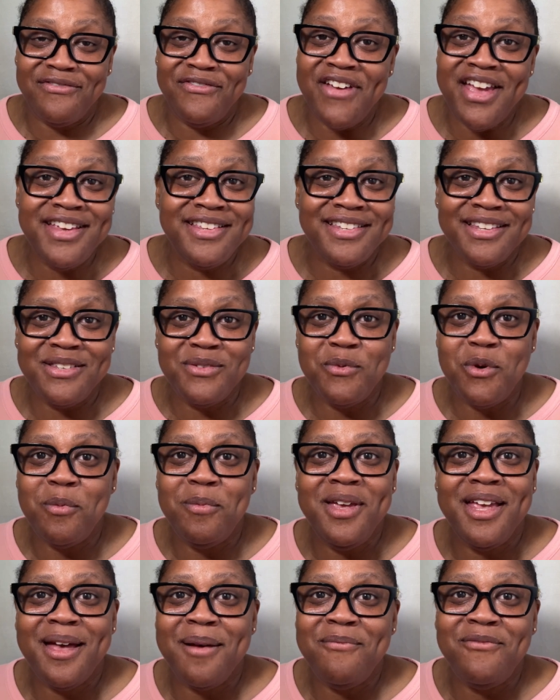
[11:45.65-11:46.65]
faces will
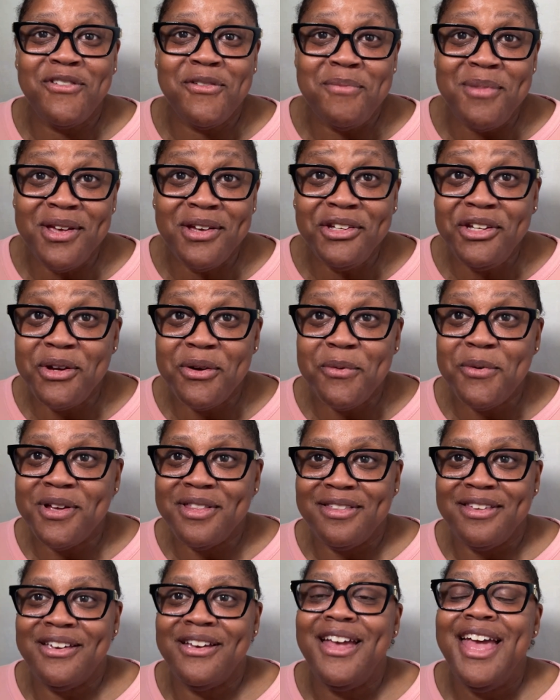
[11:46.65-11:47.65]
become familiar
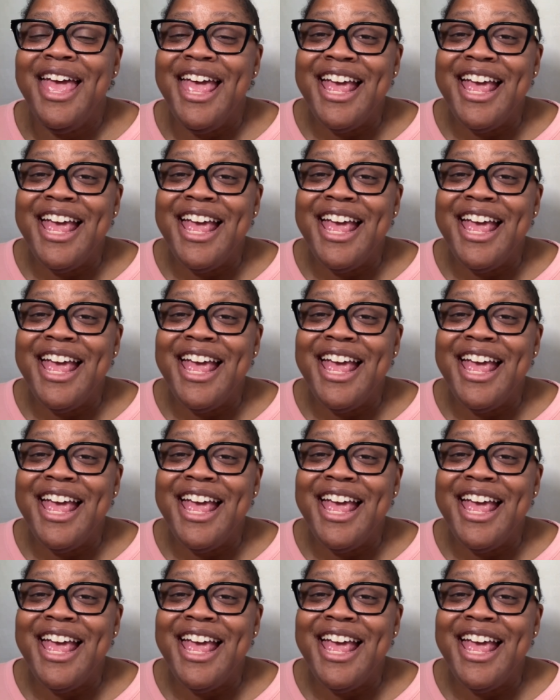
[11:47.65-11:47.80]
with you,